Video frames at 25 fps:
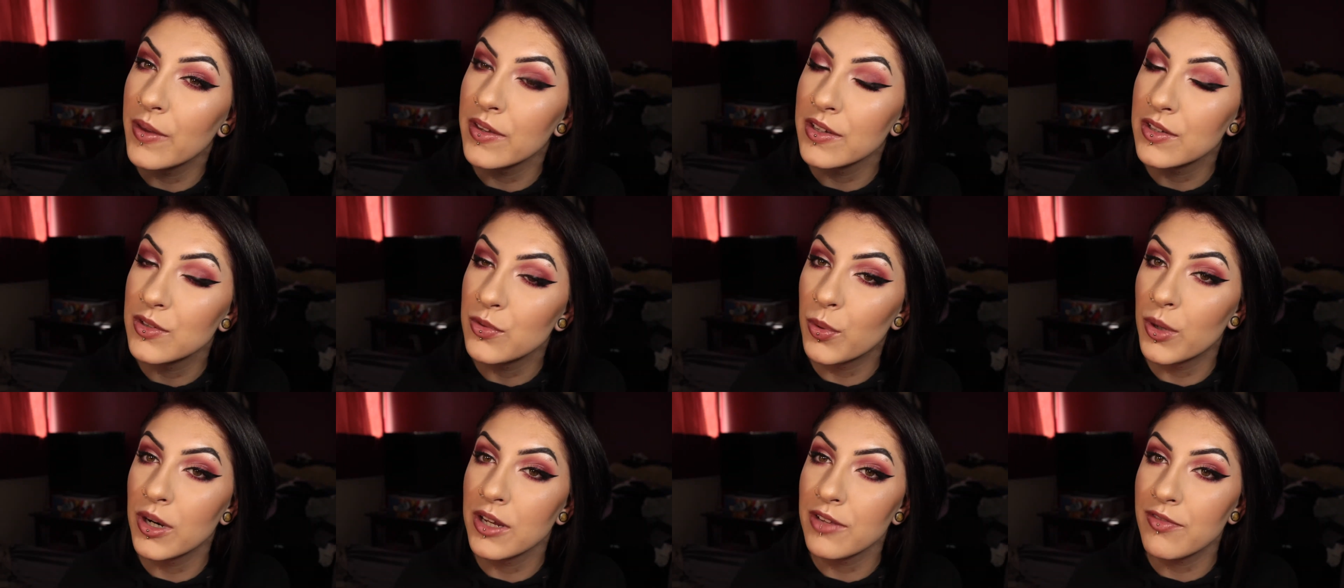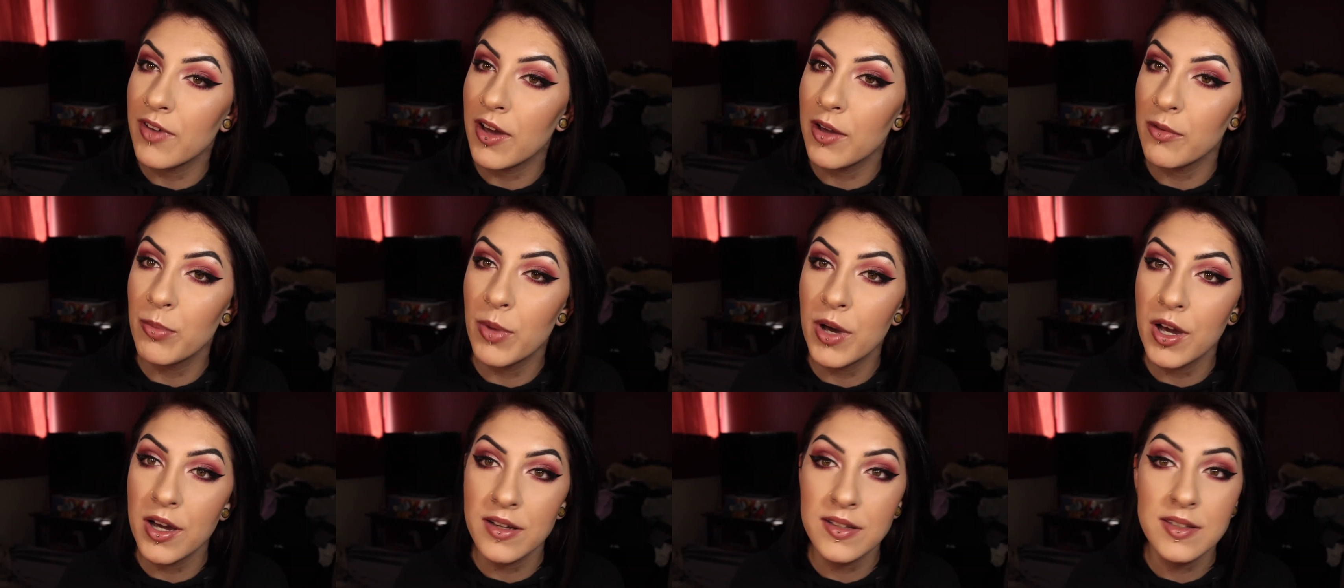like 25
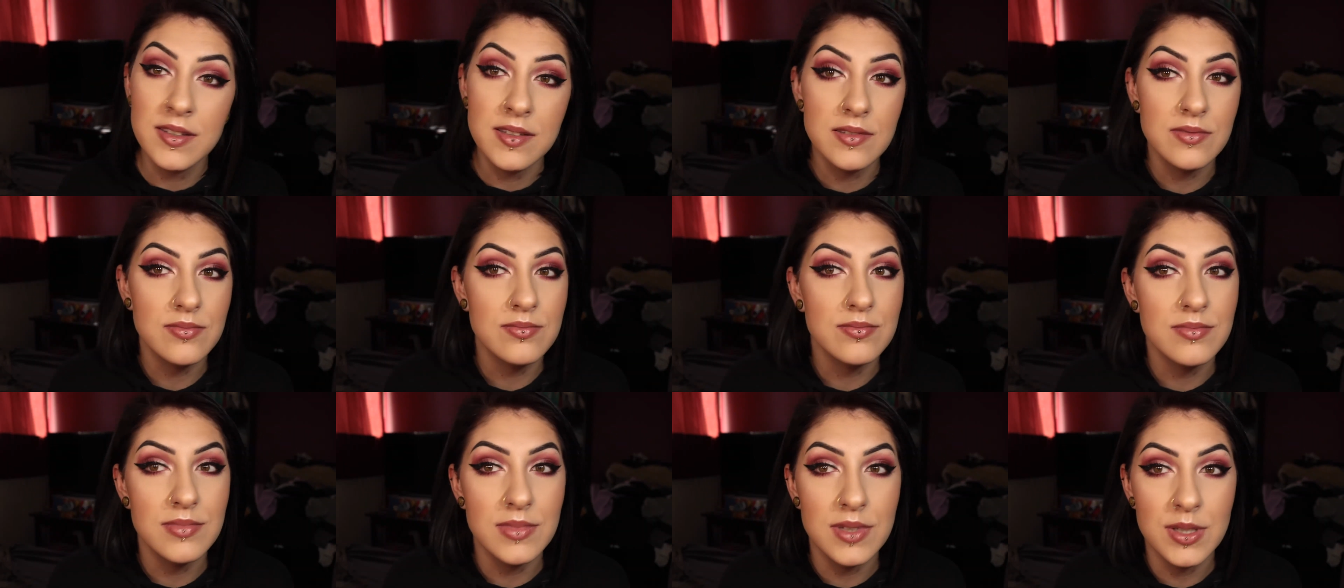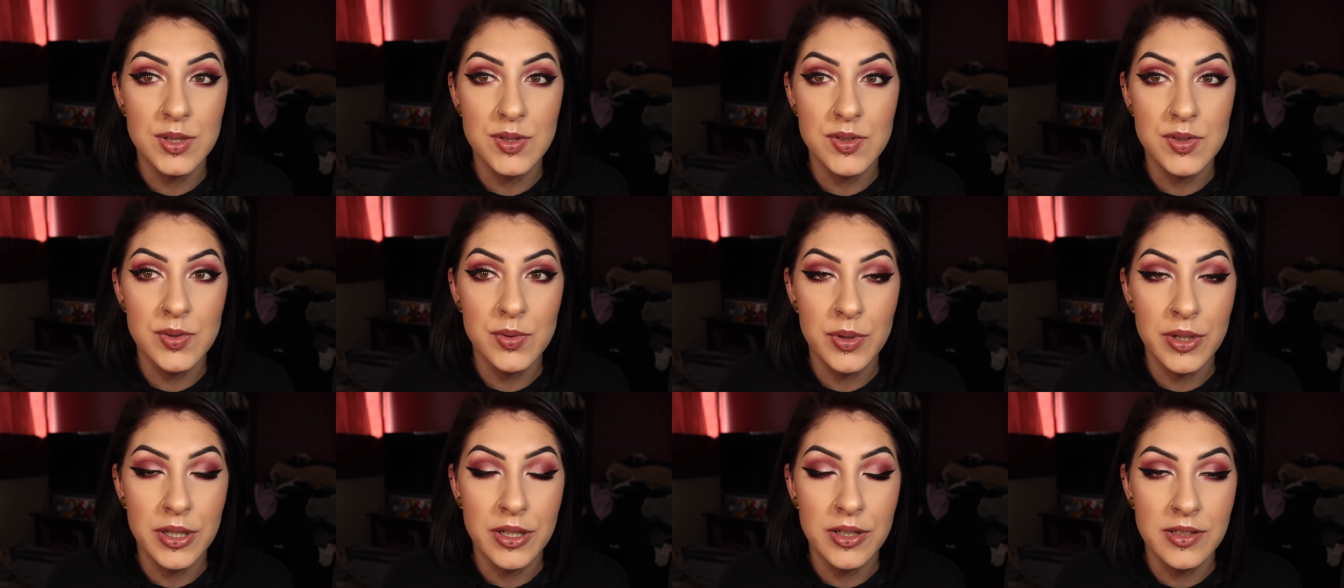bucks. It's
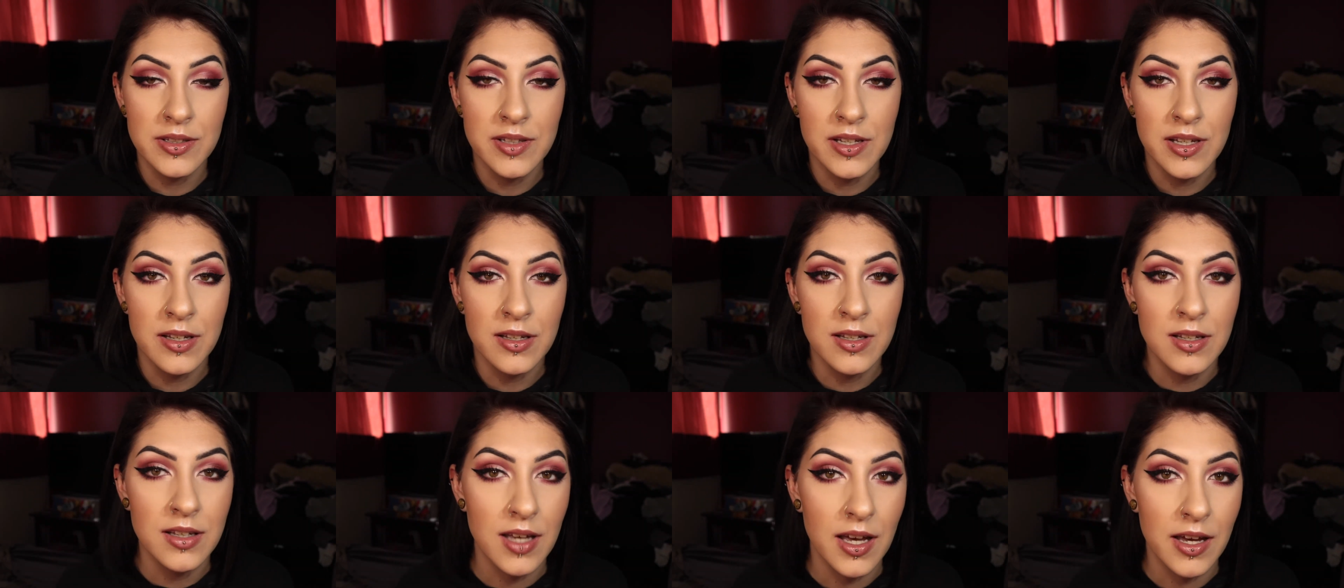the real deal.